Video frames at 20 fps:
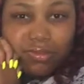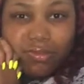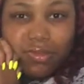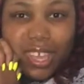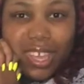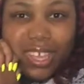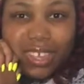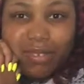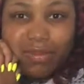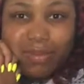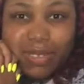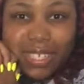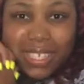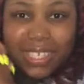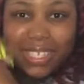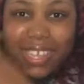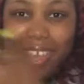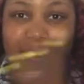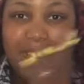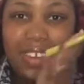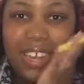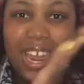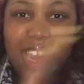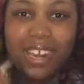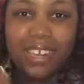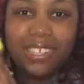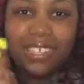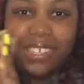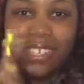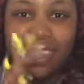I give them a 7 out
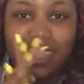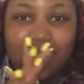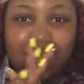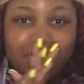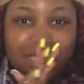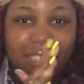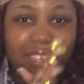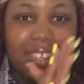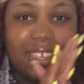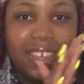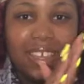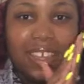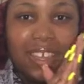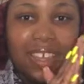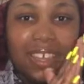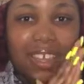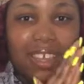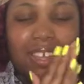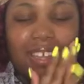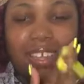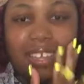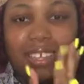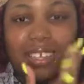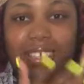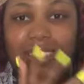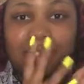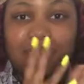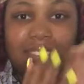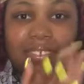of 10. Uh,